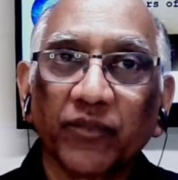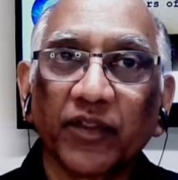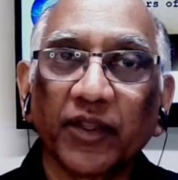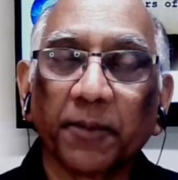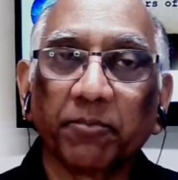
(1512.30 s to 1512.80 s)

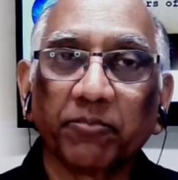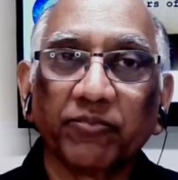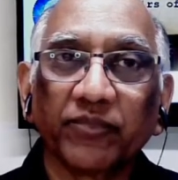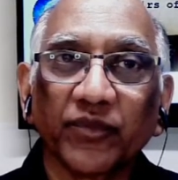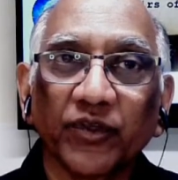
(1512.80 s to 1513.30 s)
Yep.
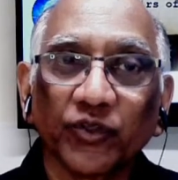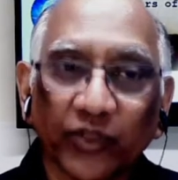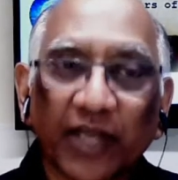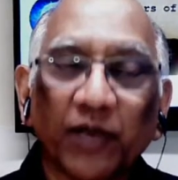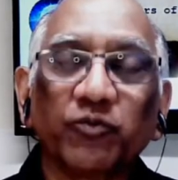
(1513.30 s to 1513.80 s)
So
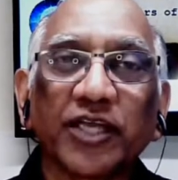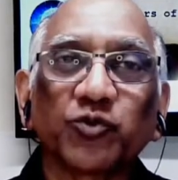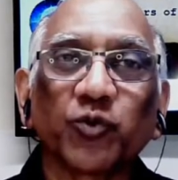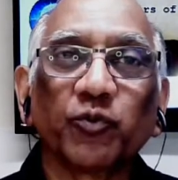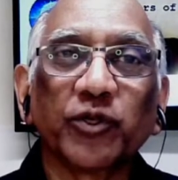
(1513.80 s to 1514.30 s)
that's
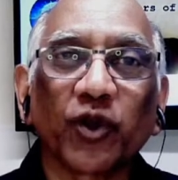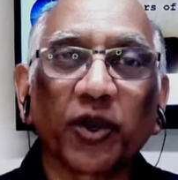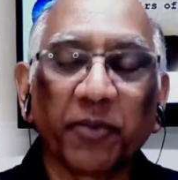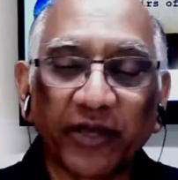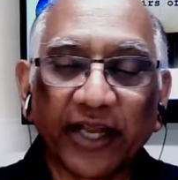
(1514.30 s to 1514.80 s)
what we'll talk
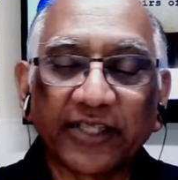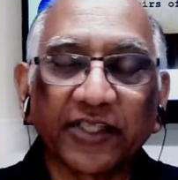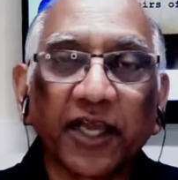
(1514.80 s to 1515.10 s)
about next time.